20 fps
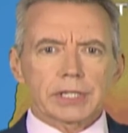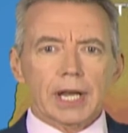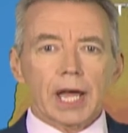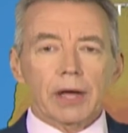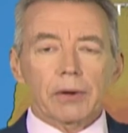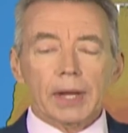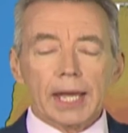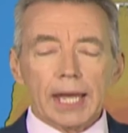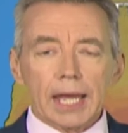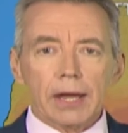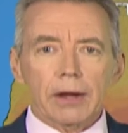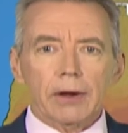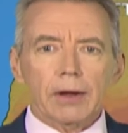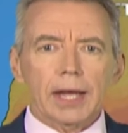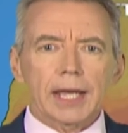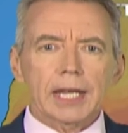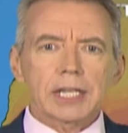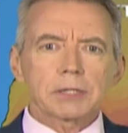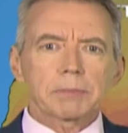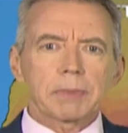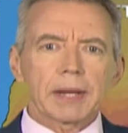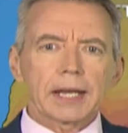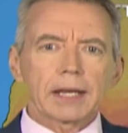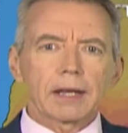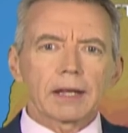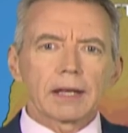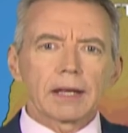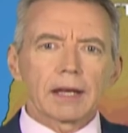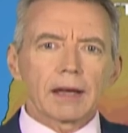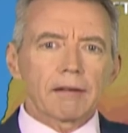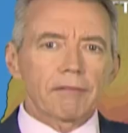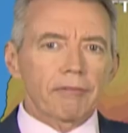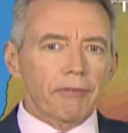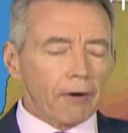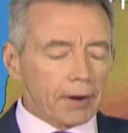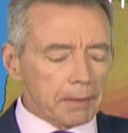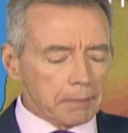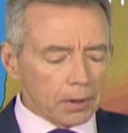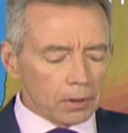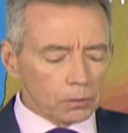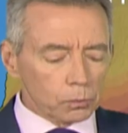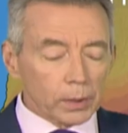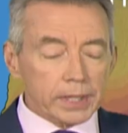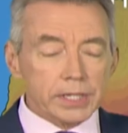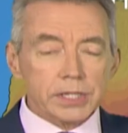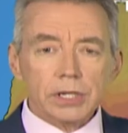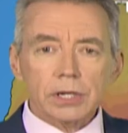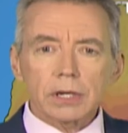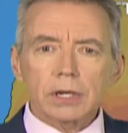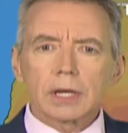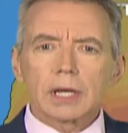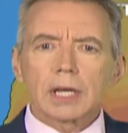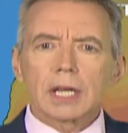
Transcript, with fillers: Now here it has been a very mild winter,